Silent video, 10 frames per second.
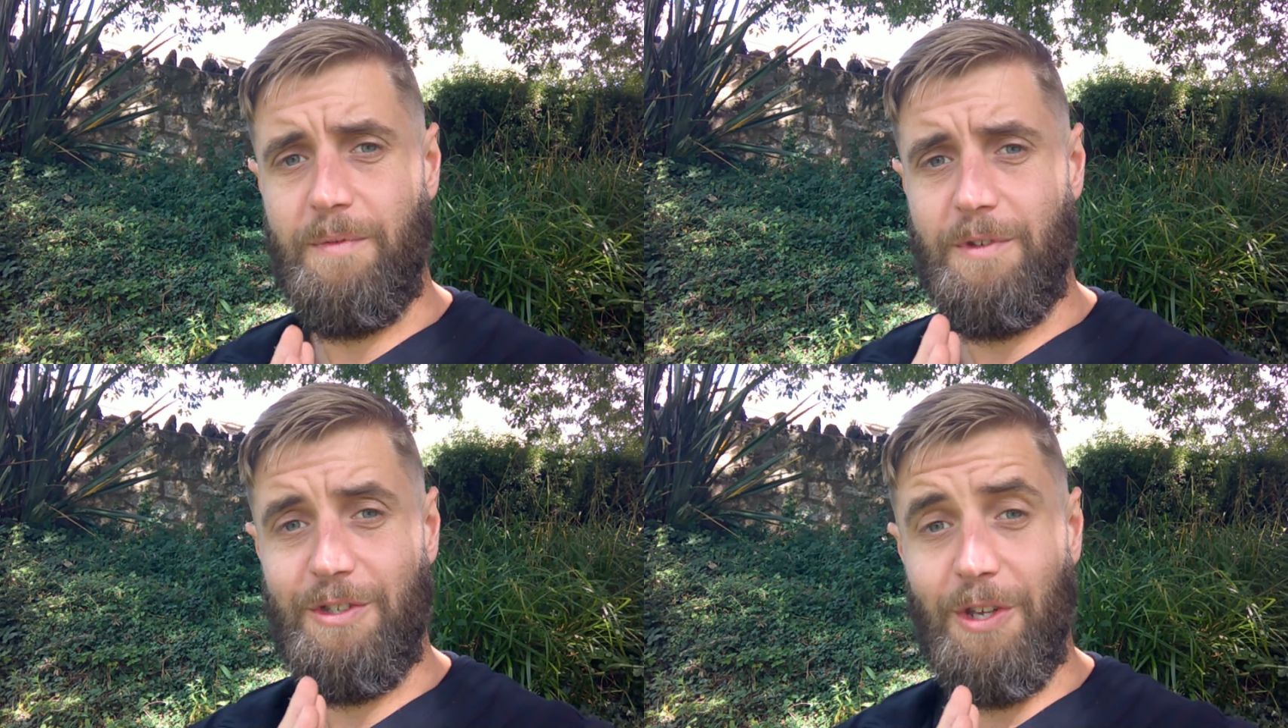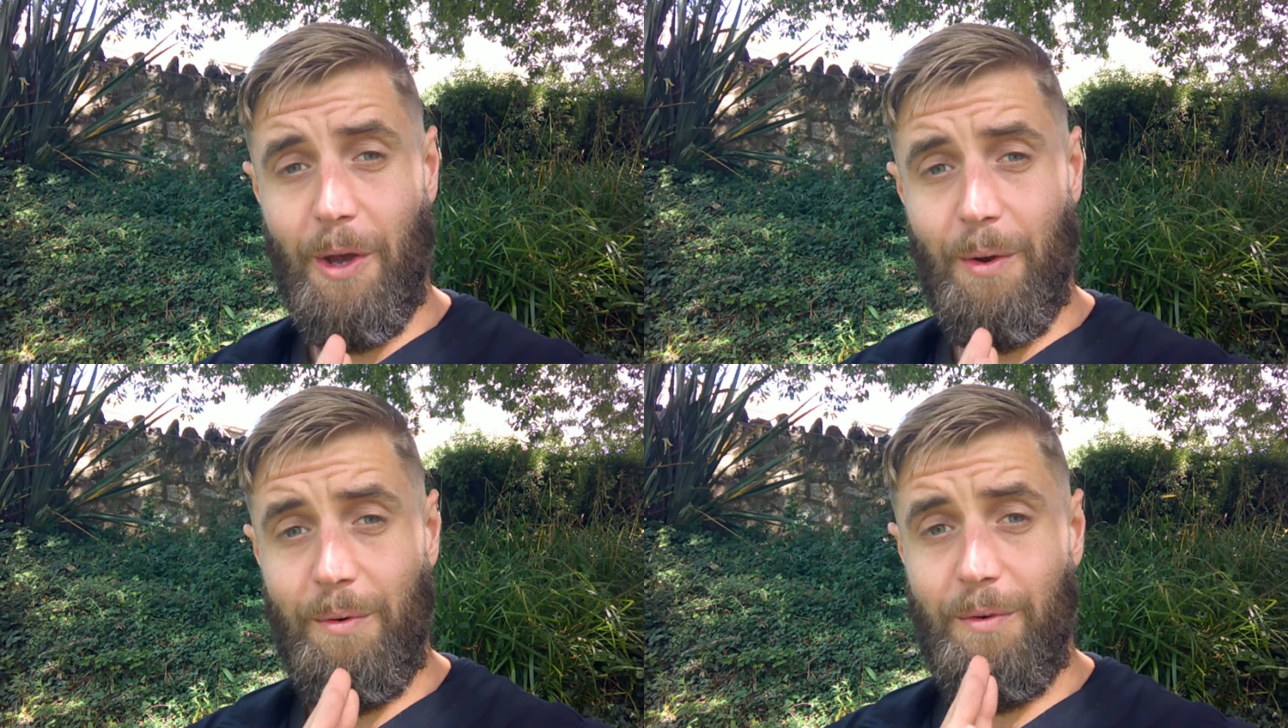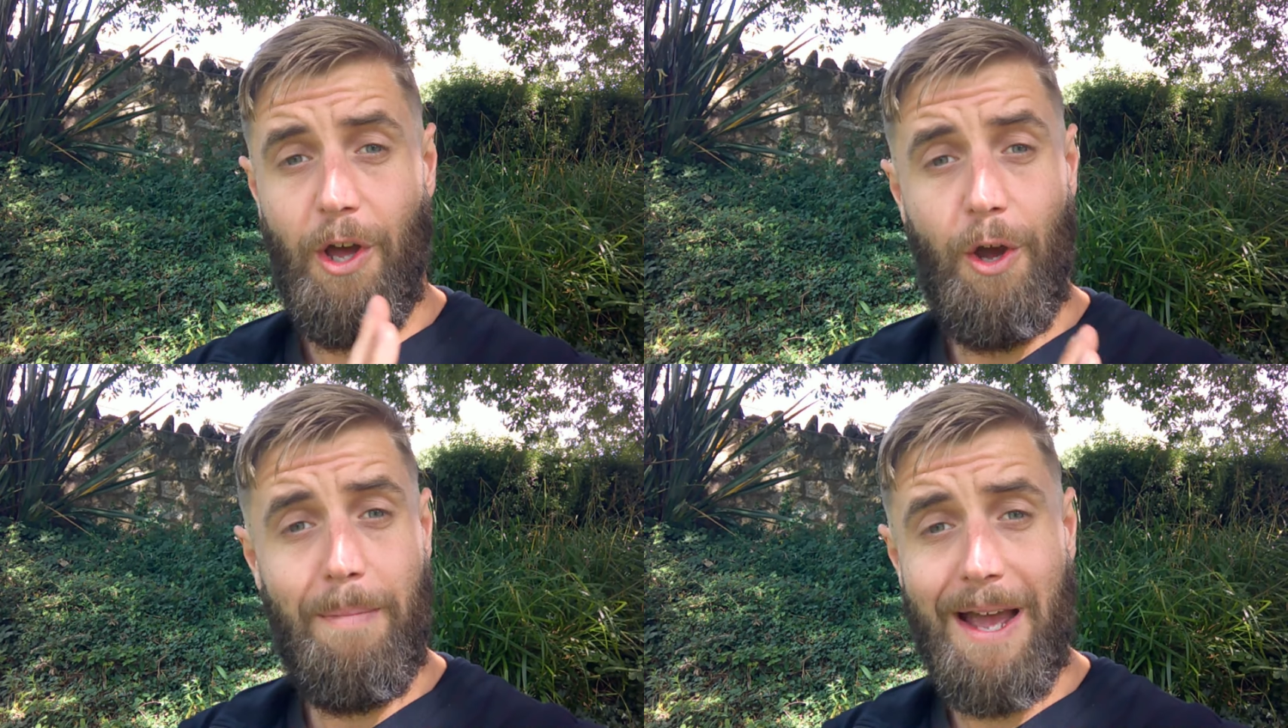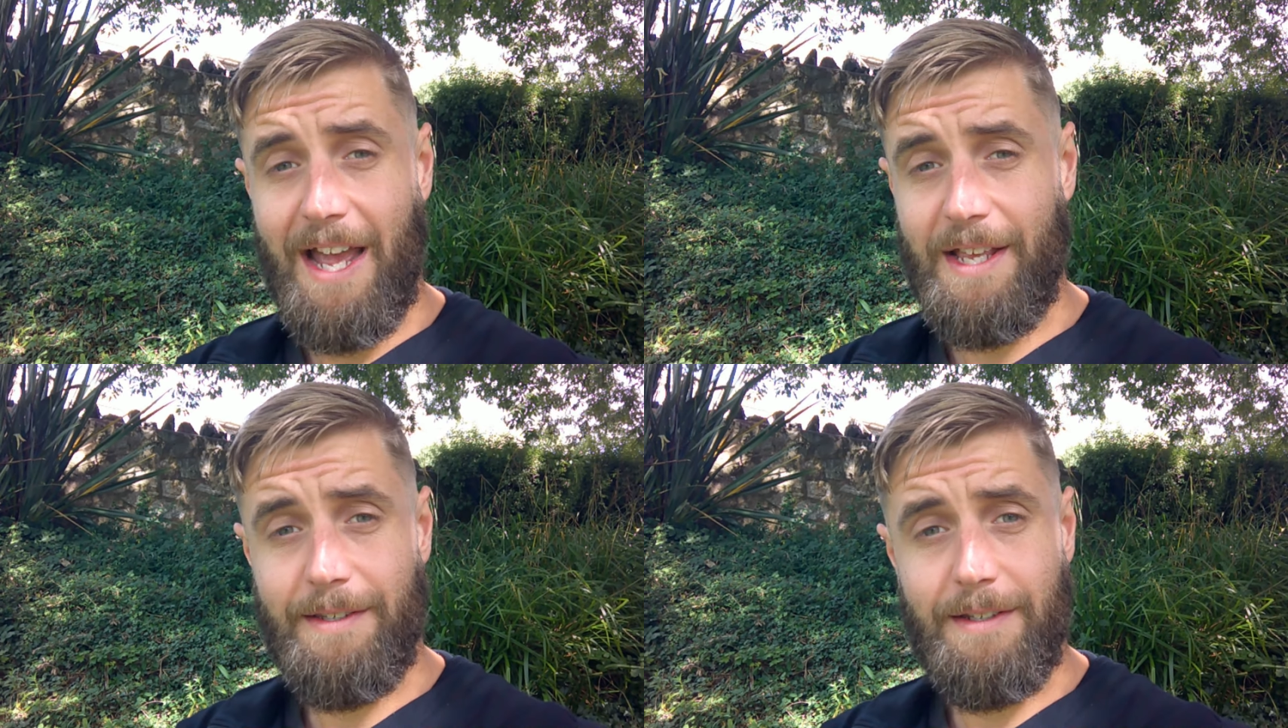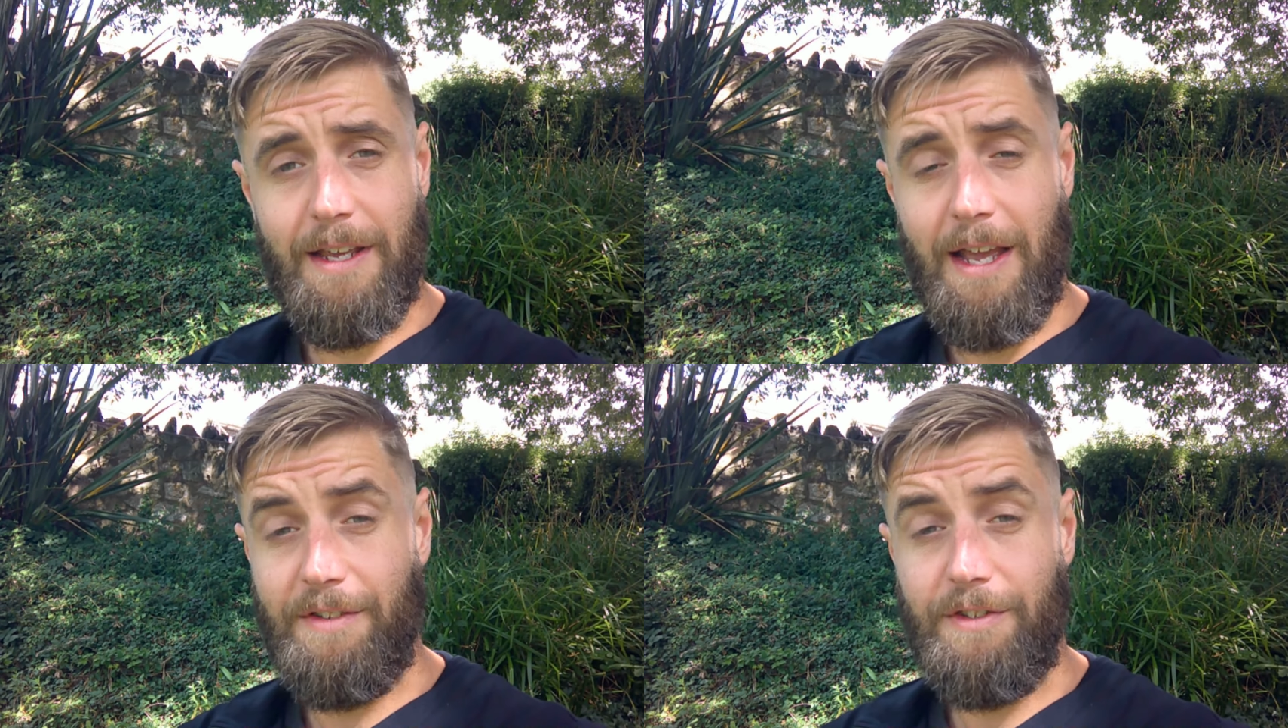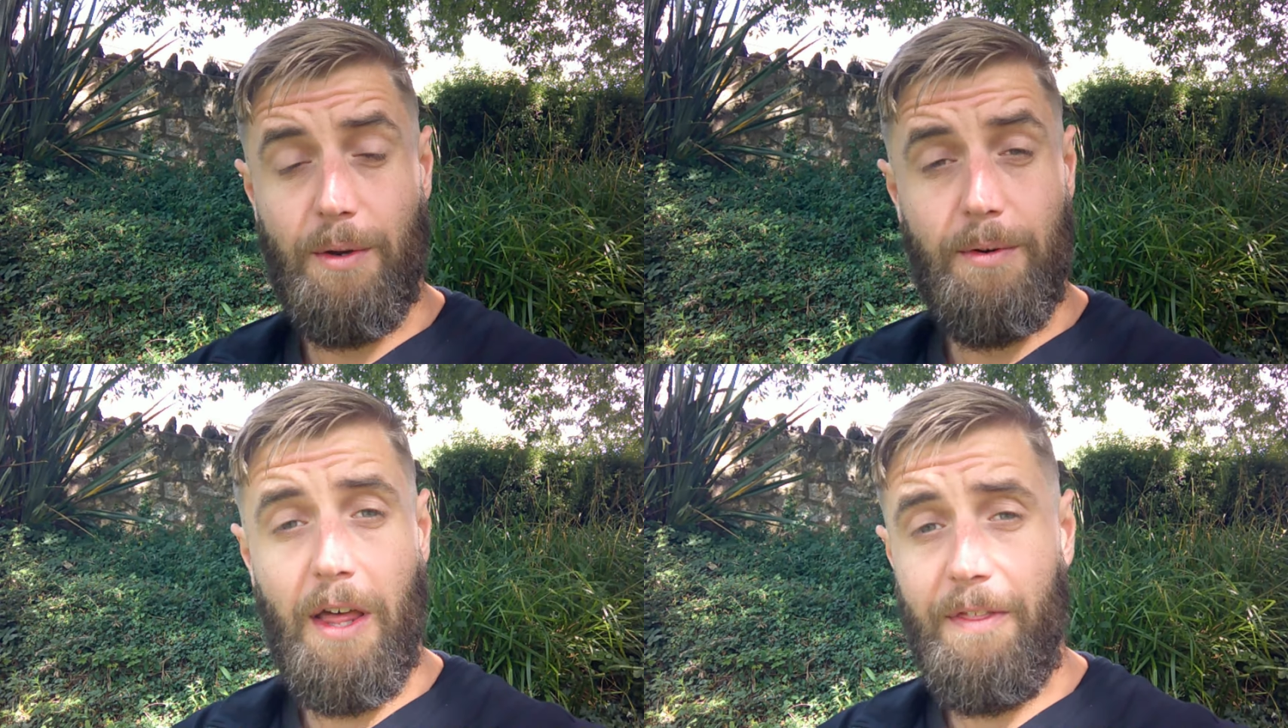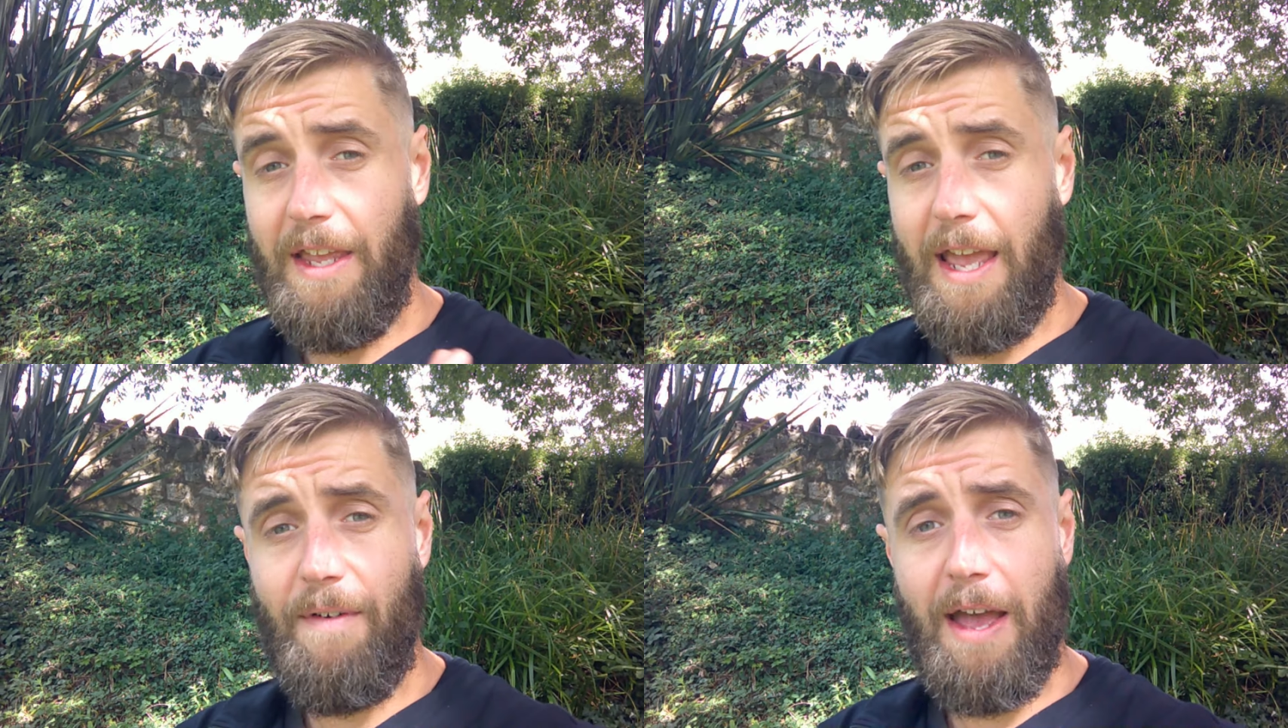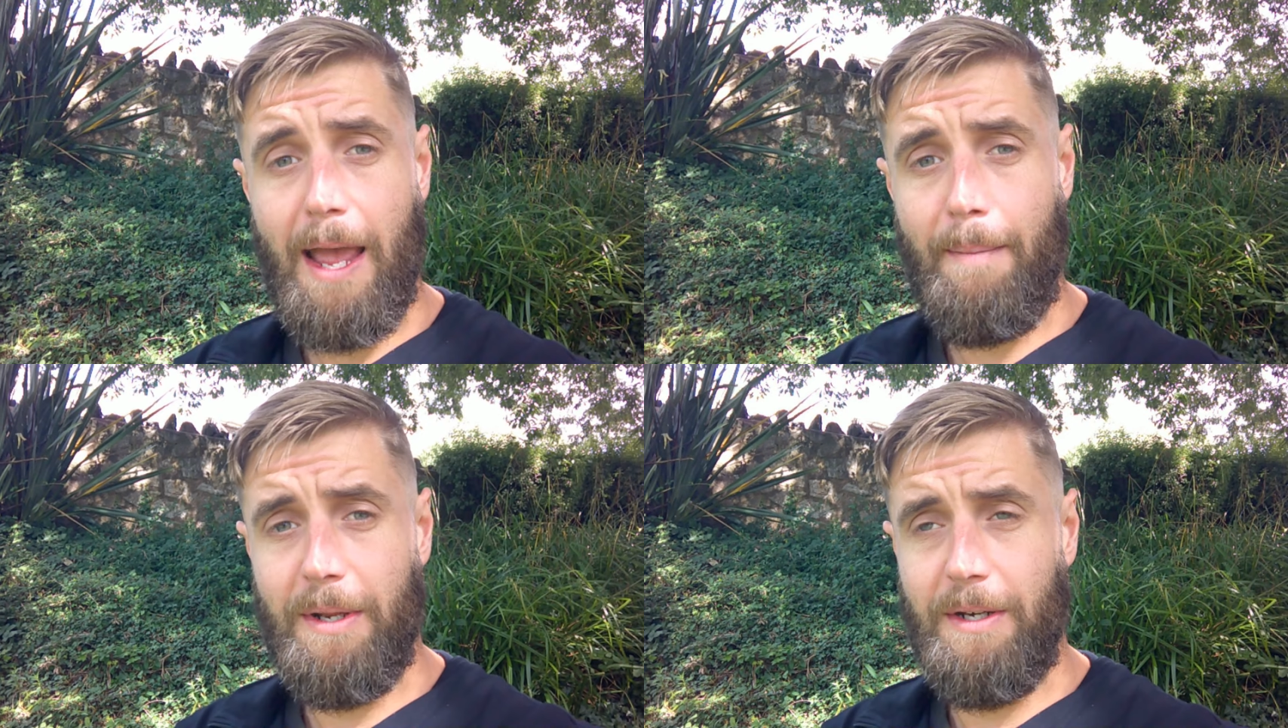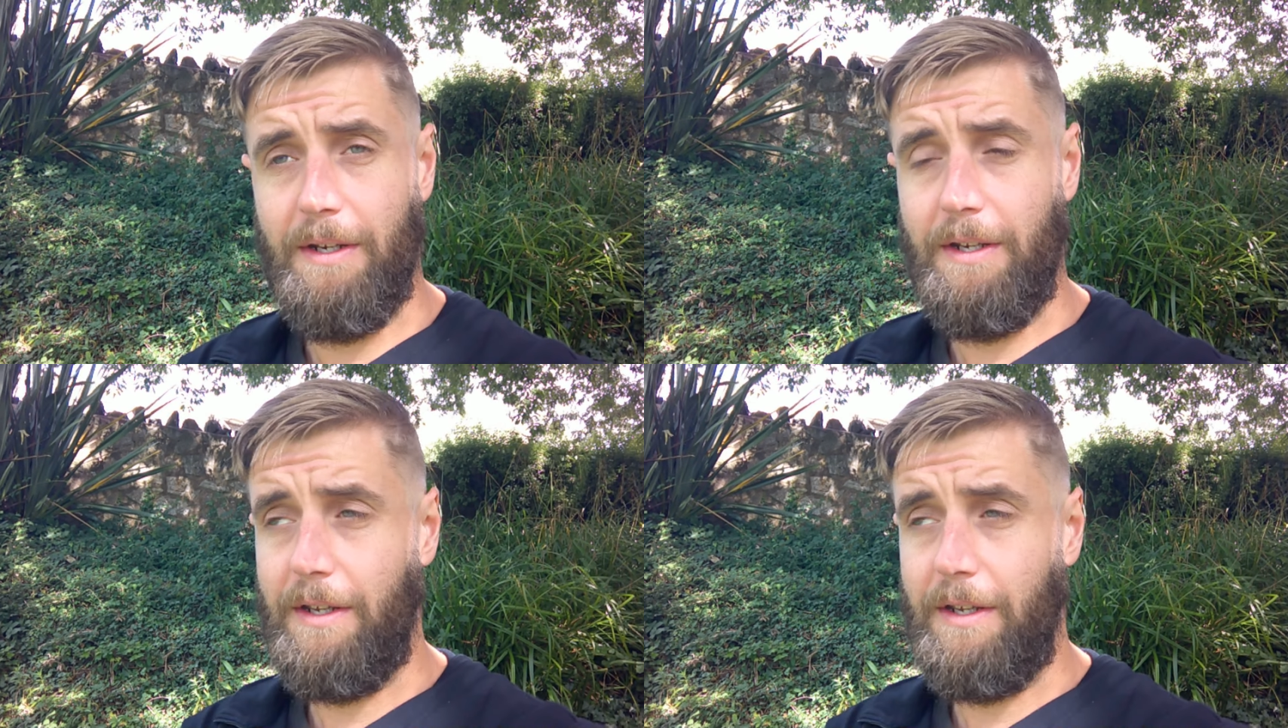So, no past, as though nothing ever happened.